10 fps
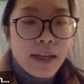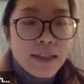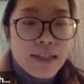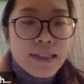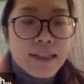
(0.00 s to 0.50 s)

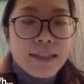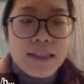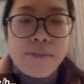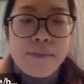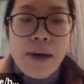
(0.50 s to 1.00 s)
This is
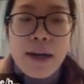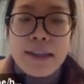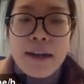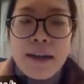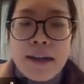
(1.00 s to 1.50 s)
command
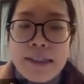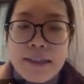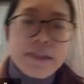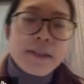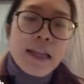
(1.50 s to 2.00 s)
line
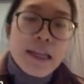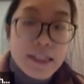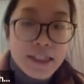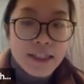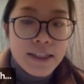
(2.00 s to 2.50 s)

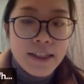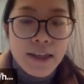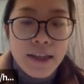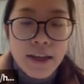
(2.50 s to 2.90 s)
installation.